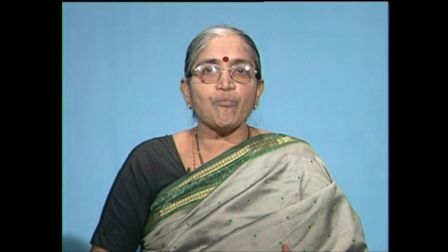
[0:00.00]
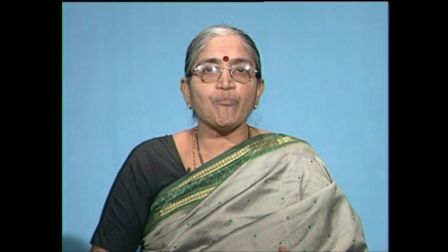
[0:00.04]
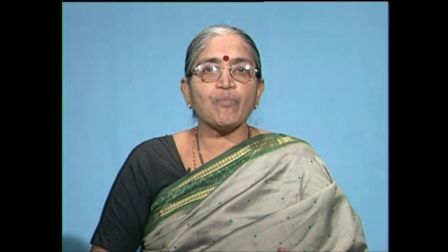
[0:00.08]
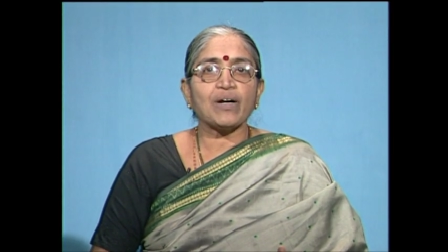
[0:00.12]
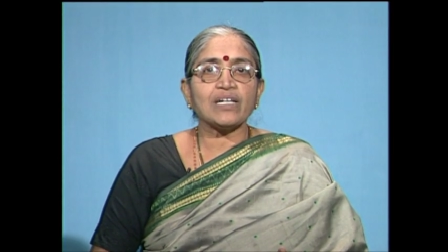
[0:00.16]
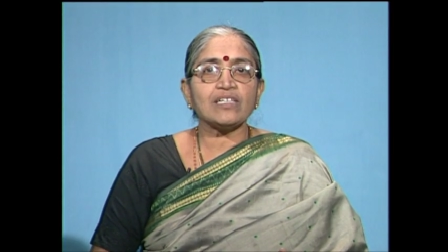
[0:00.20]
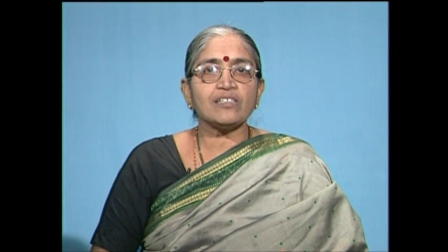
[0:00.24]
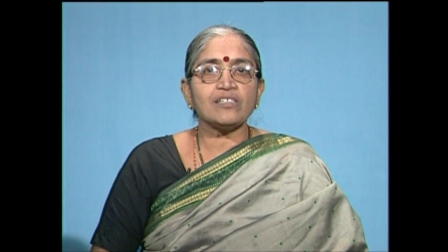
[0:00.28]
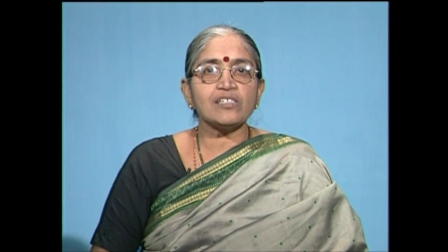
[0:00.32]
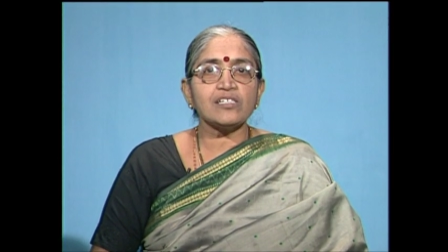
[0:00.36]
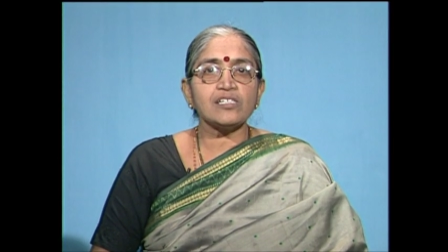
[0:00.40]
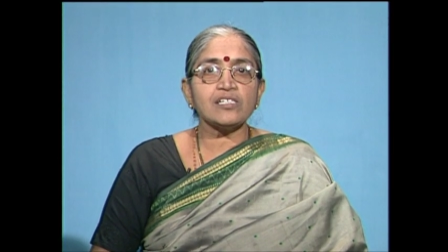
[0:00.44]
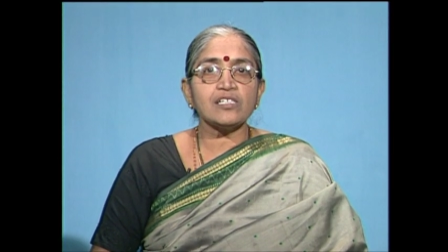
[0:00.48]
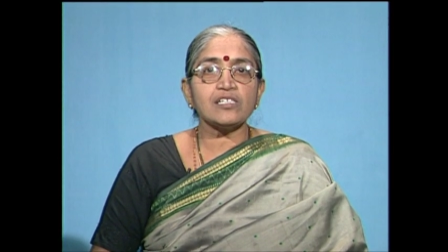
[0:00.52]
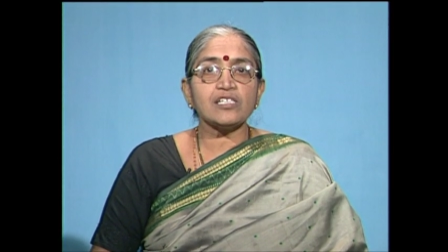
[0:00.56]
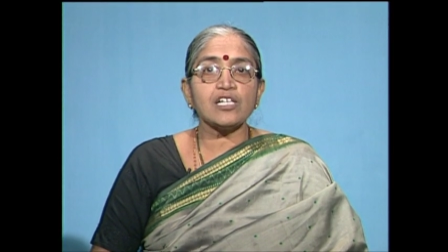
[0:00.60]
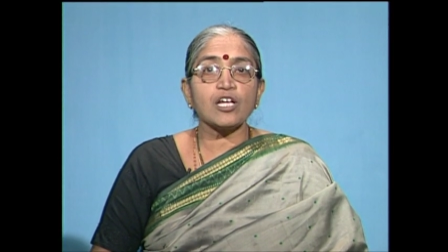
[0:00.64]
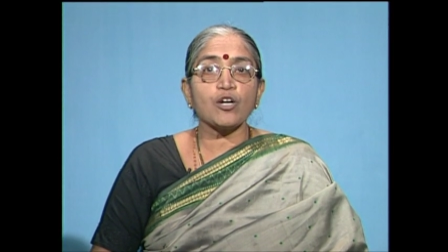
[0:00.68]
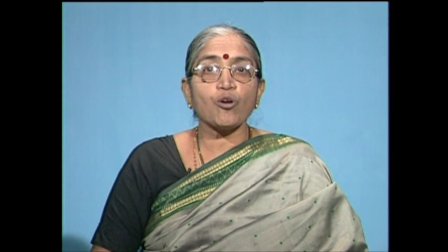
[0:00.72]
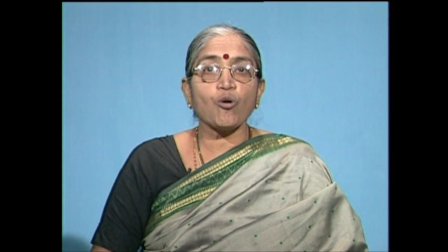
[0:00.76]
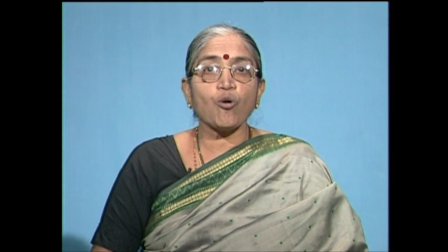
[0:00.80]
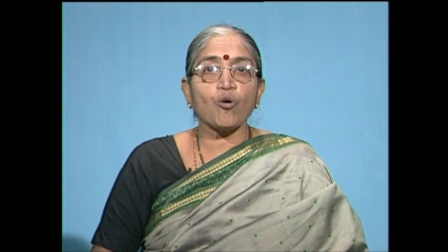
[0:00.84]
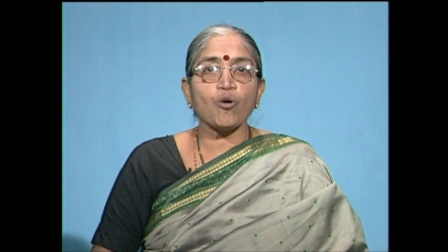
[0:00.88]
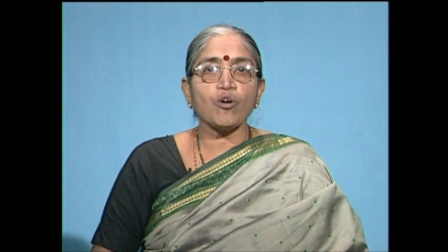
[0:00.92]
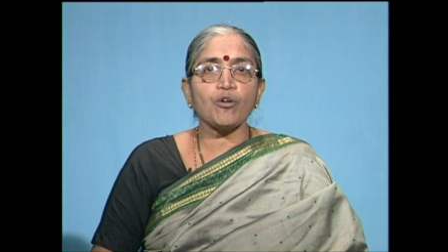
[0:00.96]
But this is
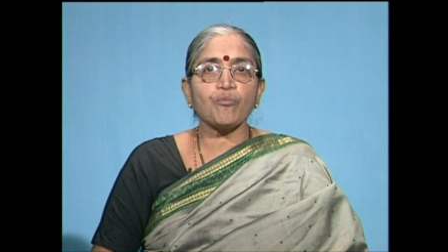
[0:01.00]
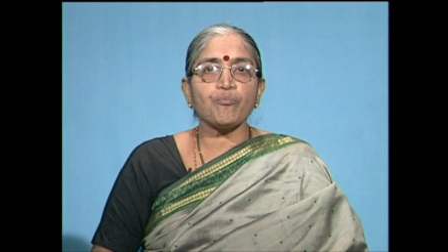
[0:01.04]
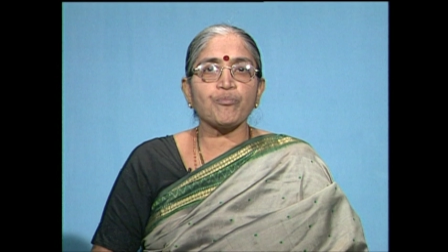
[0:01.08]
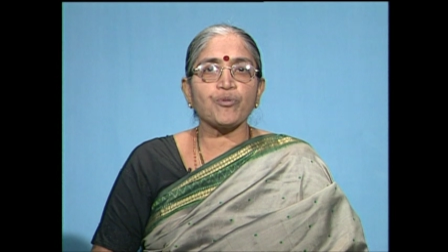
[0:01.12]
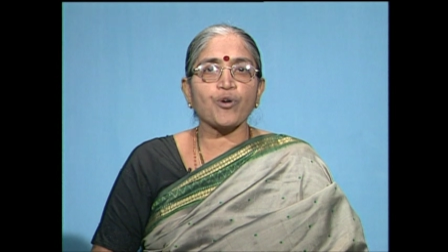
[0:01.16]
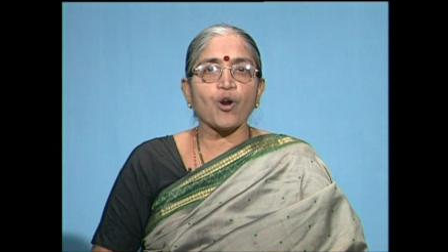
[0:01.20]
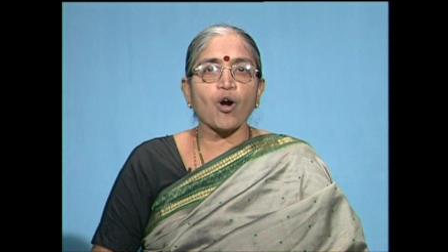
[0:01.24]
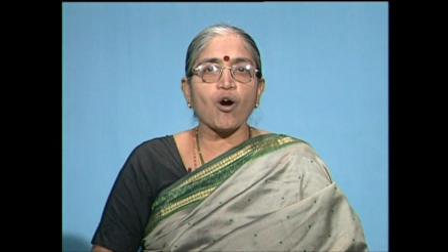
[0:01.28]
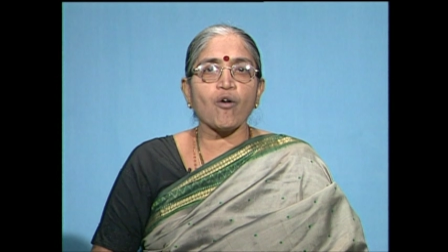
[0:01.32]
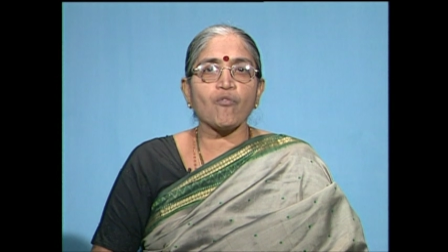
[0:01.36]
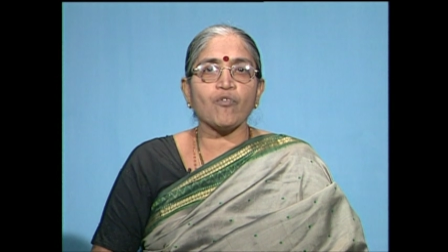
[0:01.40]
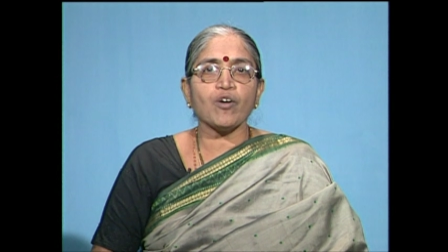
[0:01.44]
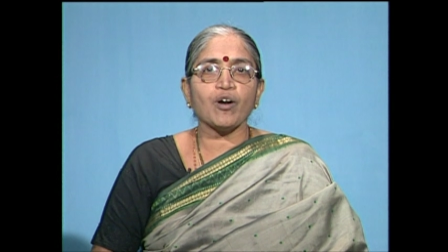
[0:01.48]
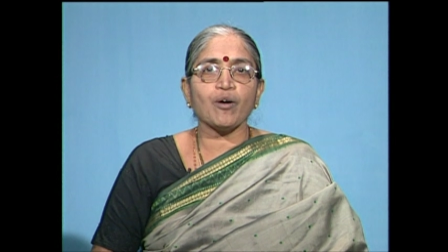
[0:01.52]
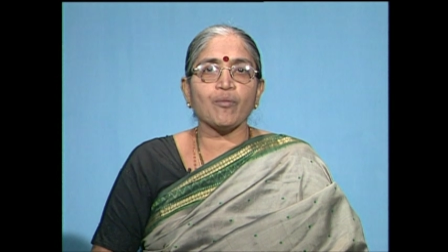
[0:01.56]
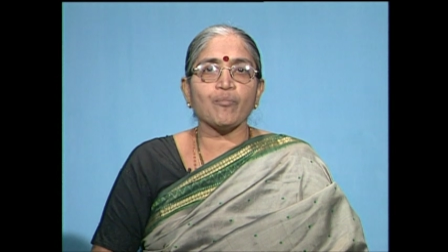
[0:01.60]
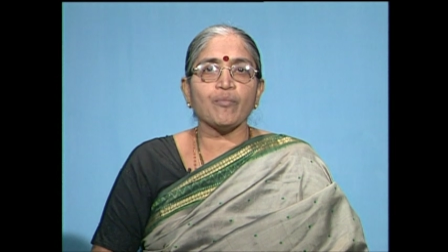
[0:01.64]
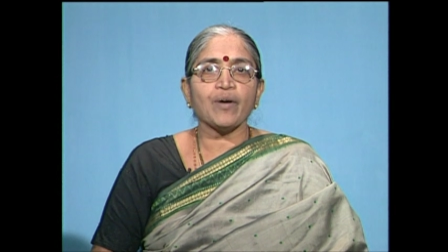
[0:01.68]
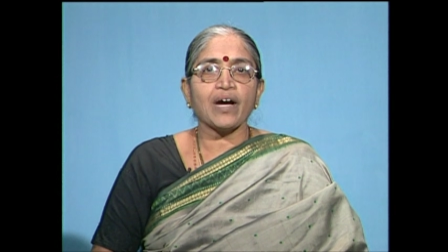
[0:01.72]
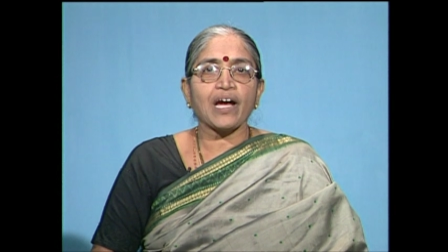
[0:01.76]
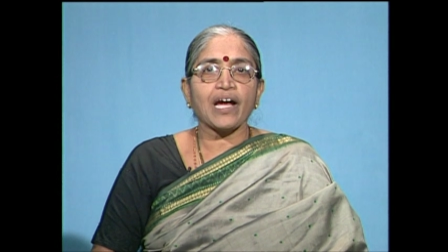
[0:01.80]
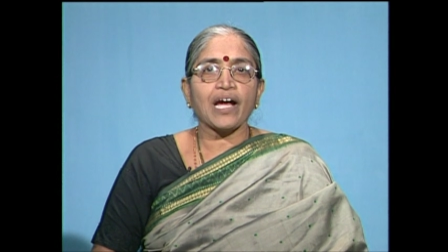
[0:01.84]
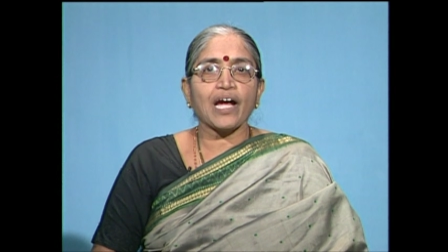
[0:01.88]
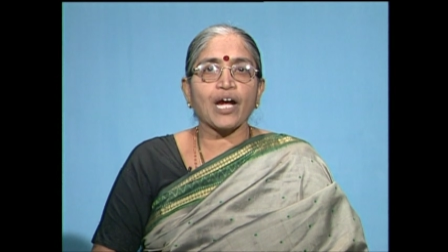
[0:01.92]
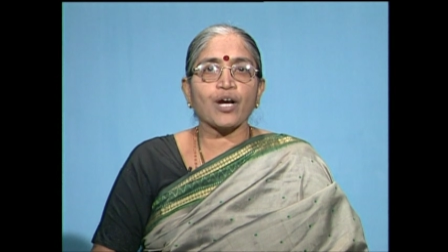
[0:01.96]
an old
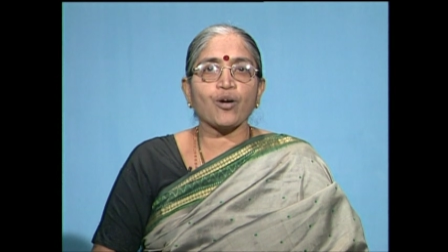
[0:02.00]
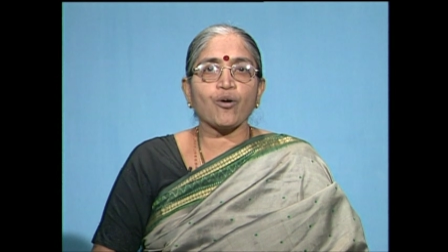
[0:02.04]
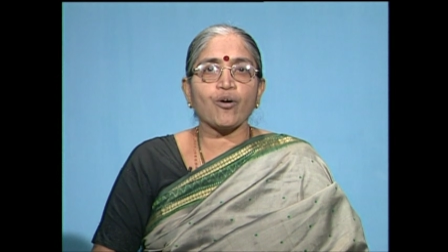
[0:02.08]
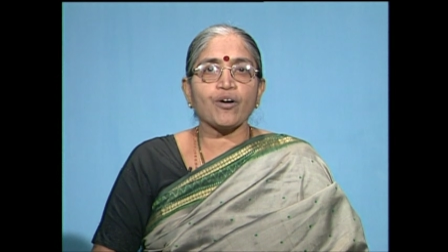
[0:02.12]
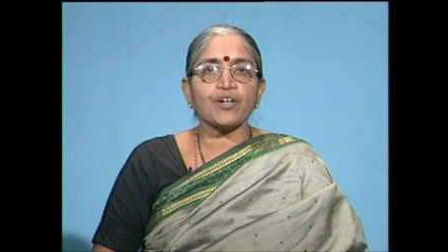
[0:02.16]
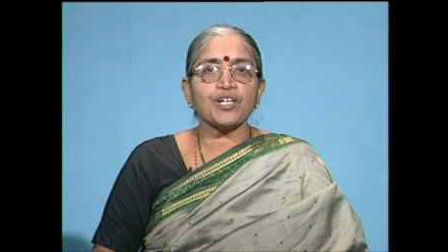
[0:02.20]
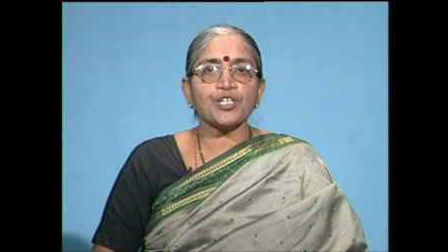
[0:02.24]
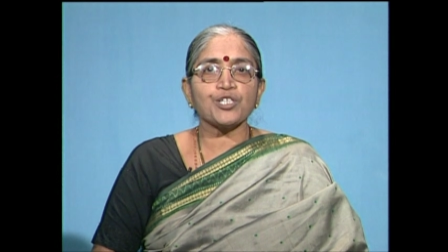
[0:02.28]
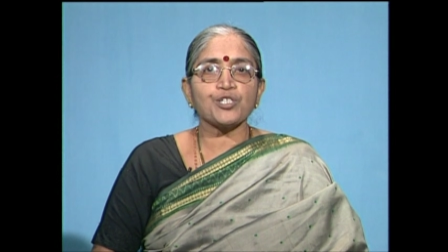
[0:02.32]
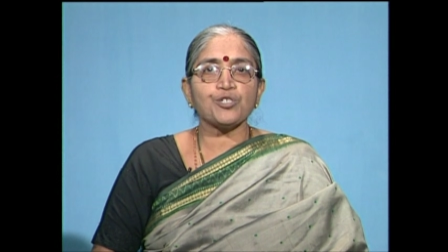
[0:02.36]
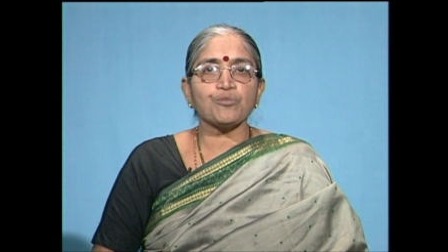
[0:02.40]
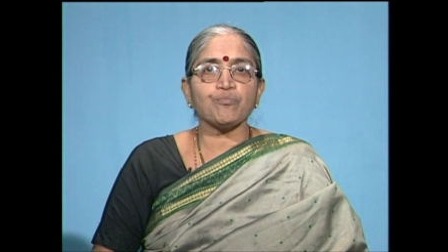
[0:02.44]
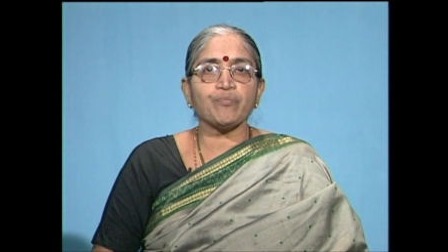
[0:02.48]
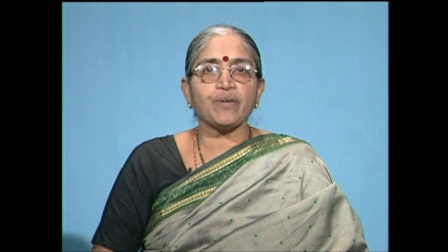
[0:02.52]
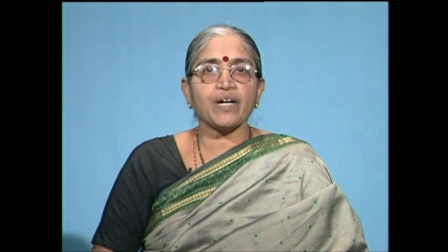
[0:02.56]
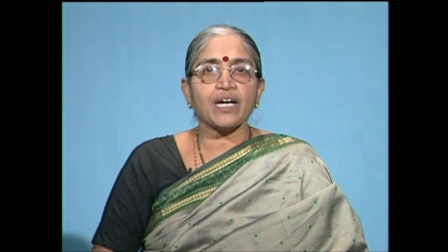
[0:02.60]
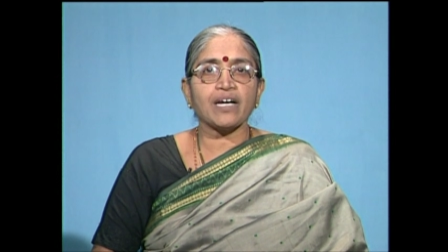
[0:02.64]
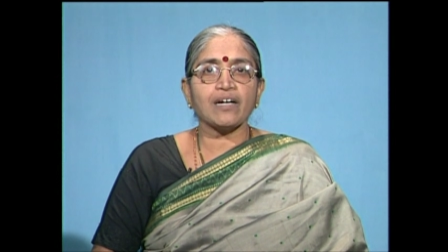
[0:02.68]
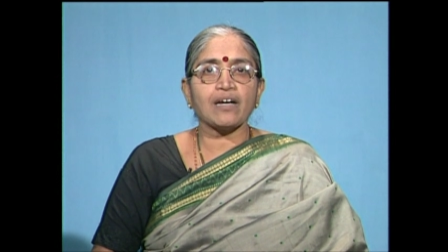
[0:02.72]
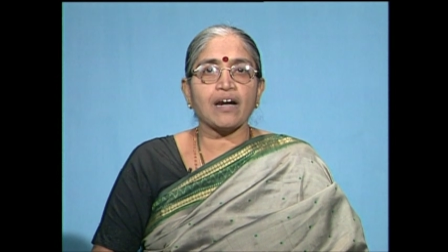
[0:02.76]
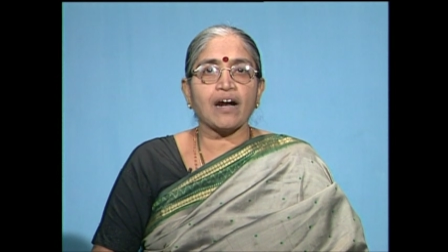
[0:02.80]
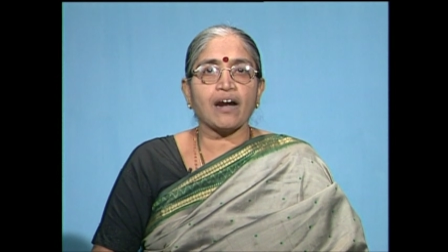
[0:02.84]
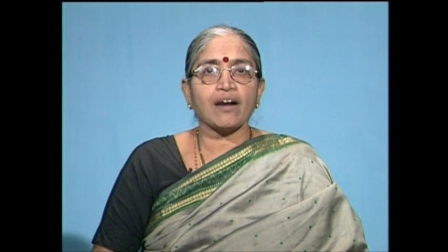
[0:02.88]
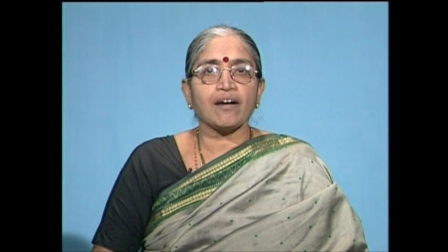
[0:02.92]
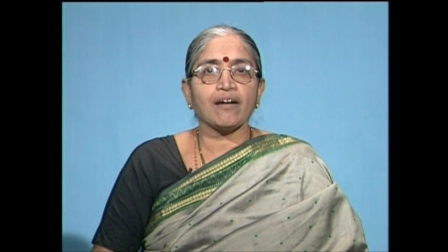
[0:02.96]
proverb according to
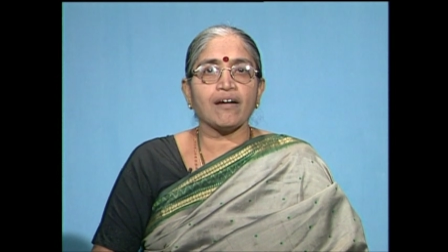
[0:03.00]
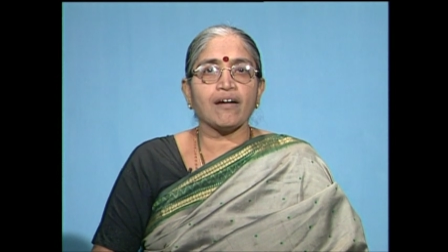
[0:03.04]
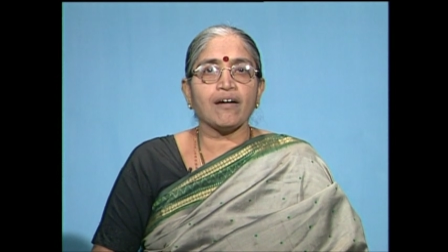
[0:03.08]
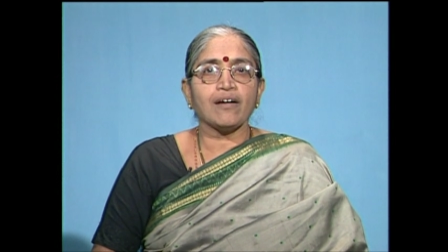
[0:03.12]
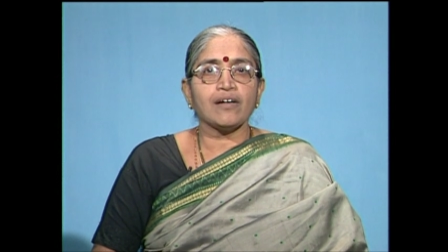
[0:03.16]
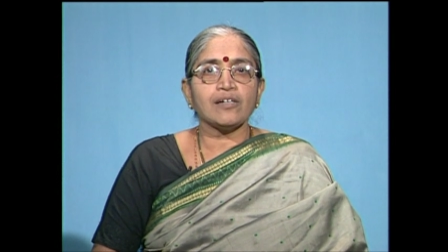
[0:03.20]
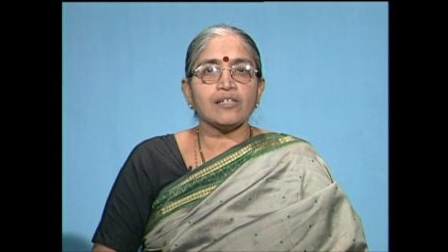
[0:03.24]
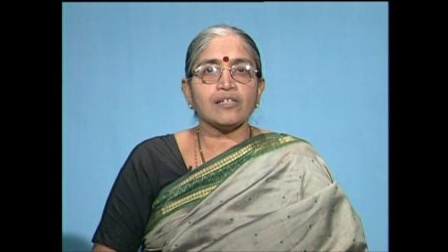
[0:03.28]
Bernard.